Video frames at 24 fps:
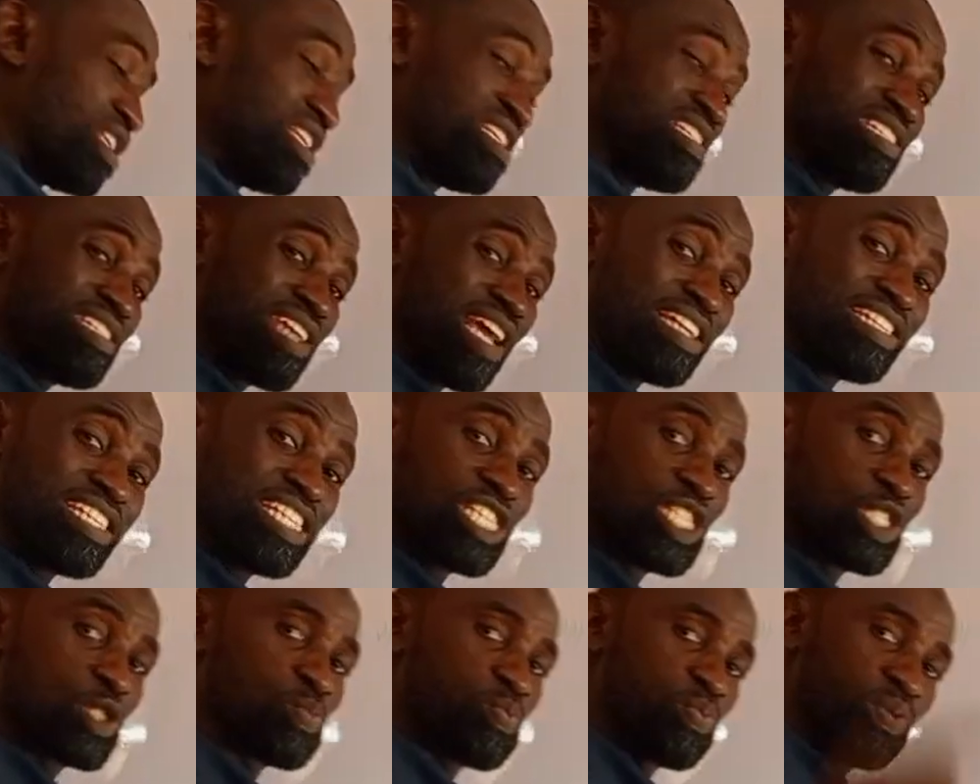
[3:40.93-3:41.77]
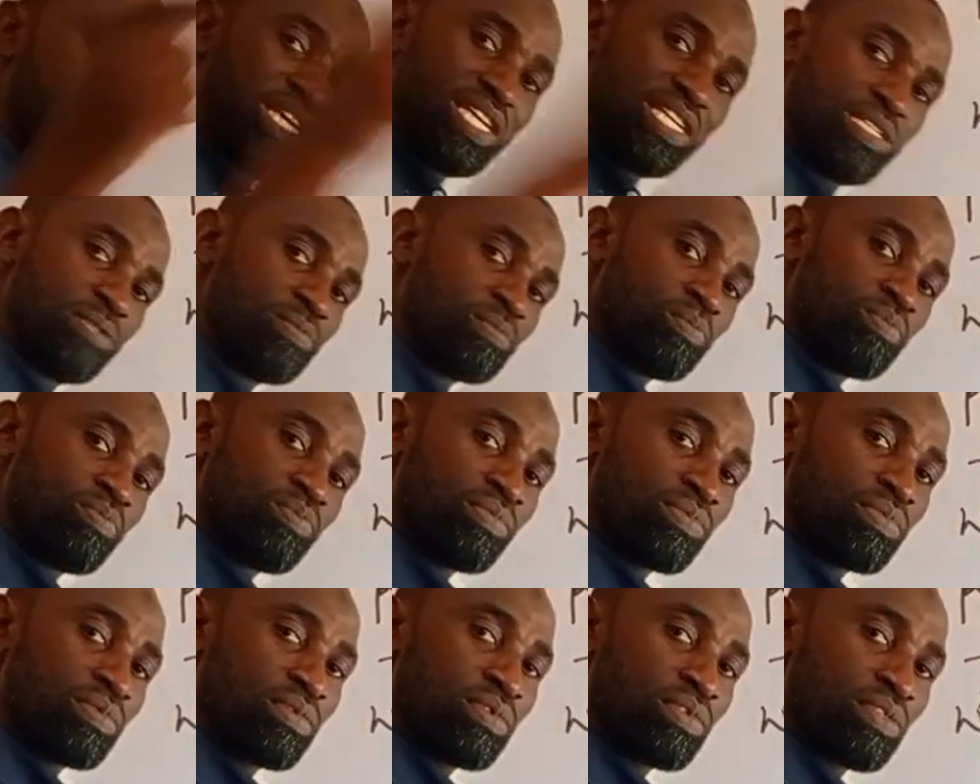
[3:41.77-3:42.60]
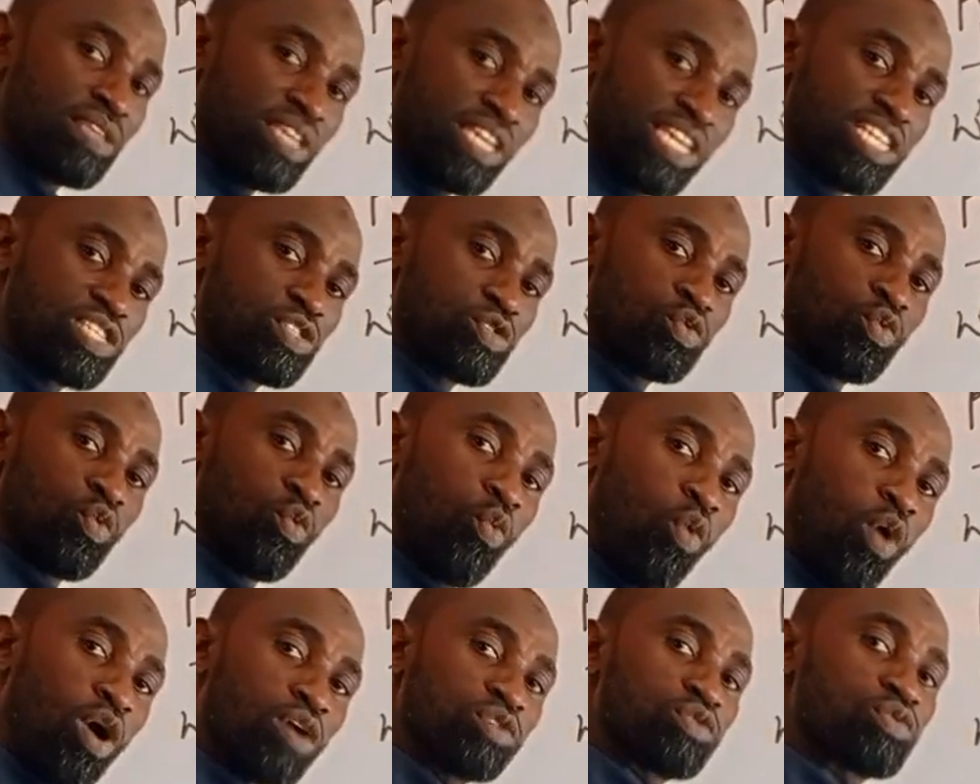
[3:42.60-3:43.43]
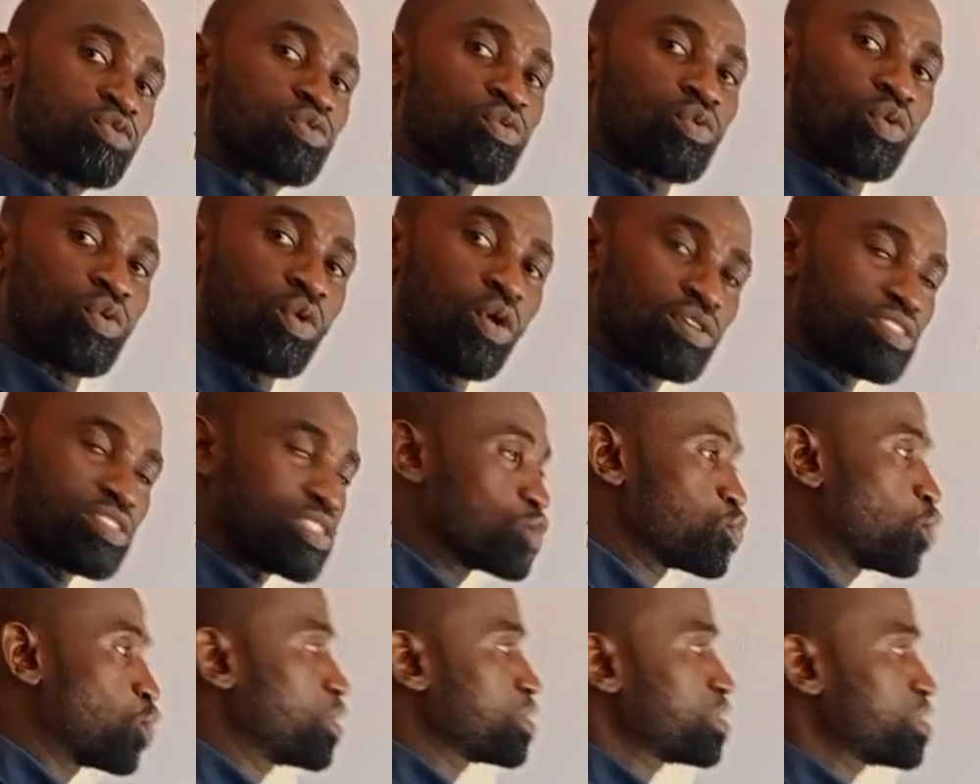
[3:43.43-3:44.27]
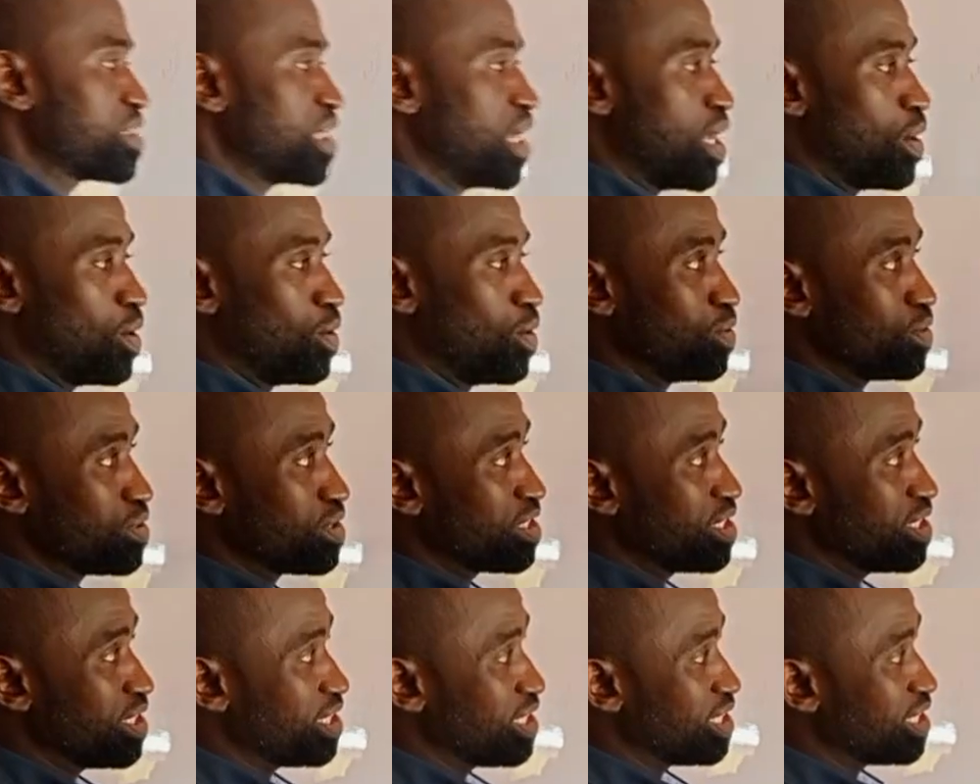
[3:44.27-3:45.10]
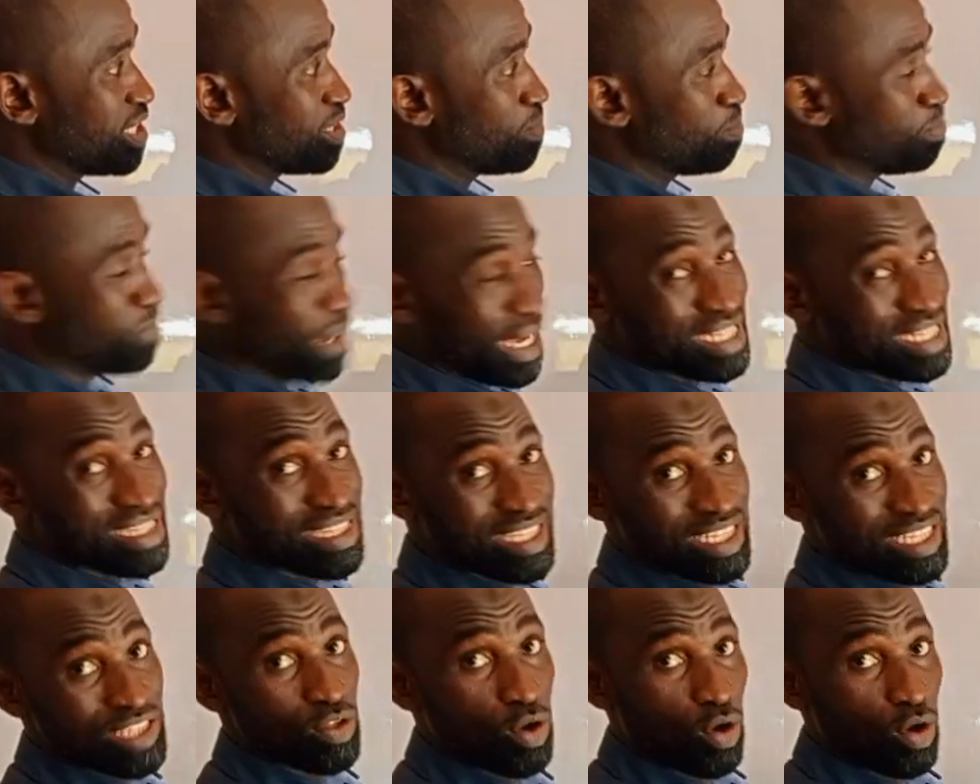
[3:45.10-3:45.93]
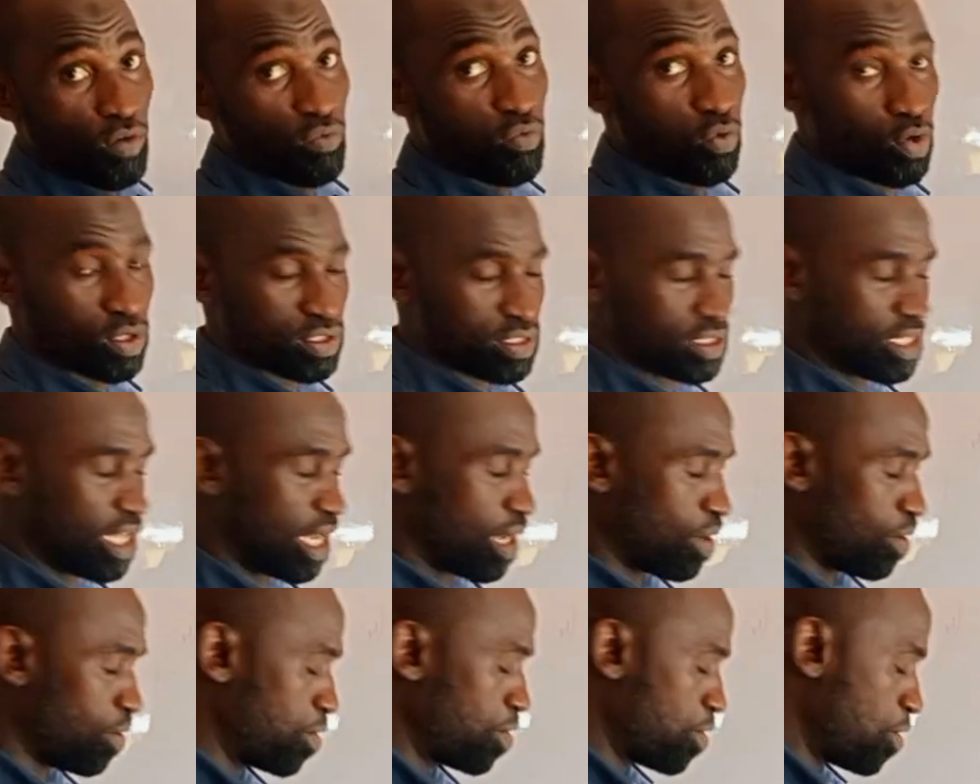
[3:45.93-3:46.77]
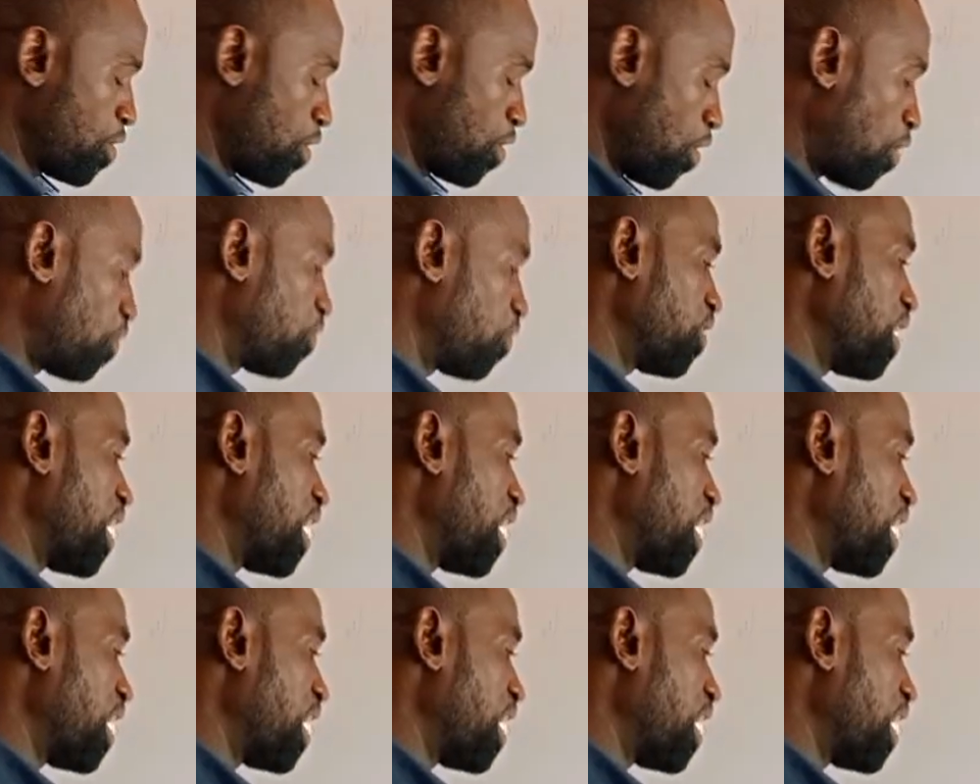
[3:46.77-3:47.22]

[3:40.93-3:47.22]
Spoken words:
the change in speed is what causes what now? The bending of what now? Of